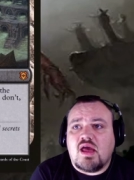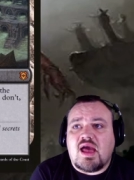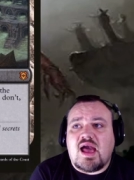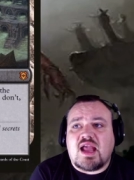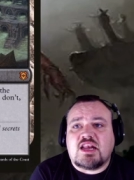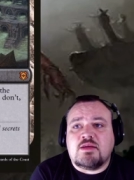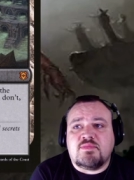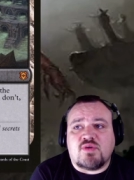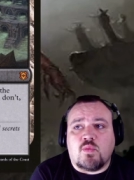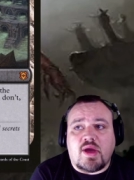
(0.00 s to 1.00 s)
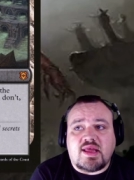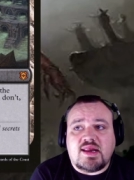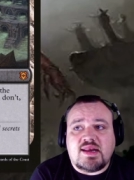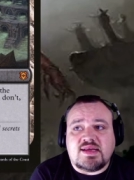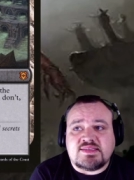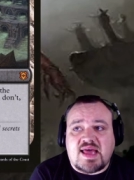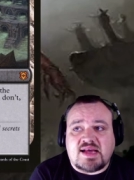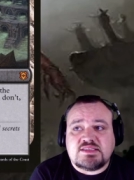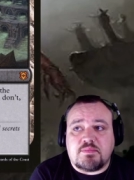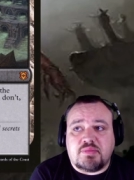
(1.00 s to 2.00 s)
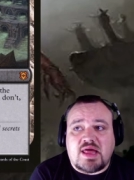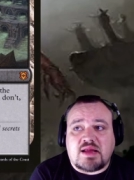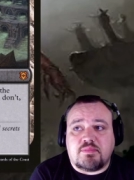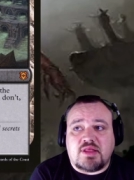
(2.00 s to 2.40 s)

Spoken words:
Academy's Awakening is X black.